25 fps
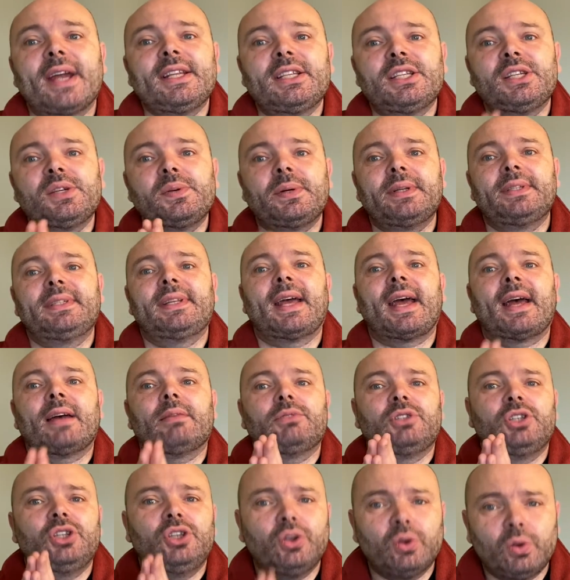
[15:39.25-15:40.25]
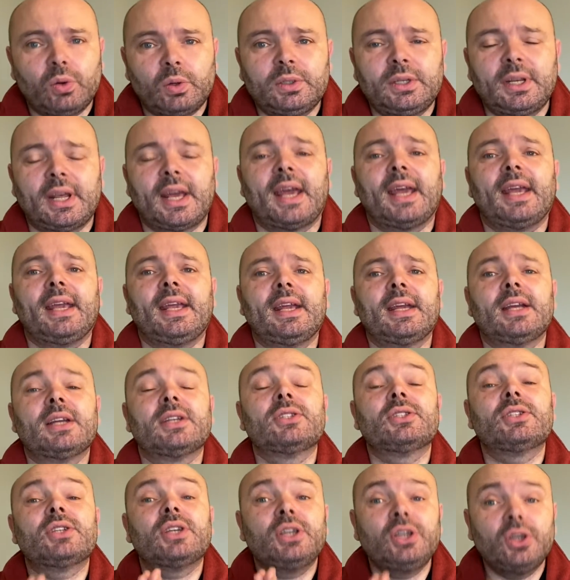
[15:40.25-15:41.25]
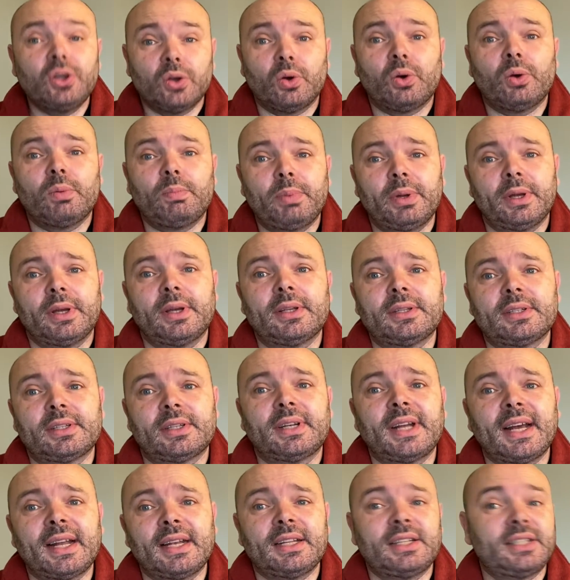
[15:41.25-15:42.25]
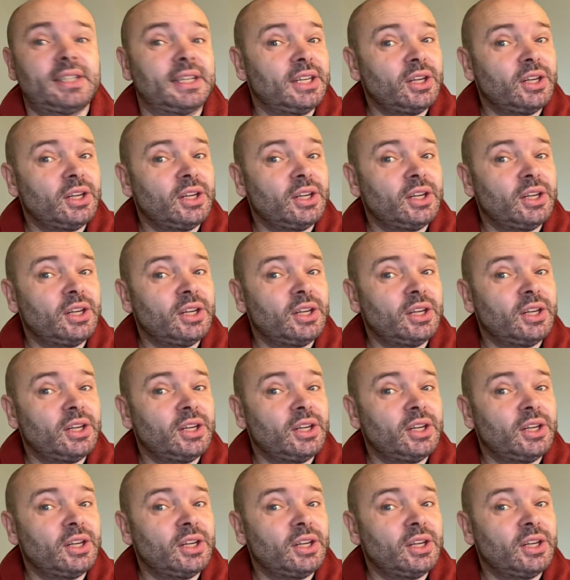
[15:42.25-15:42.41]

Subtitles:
to adapt your day to your personality,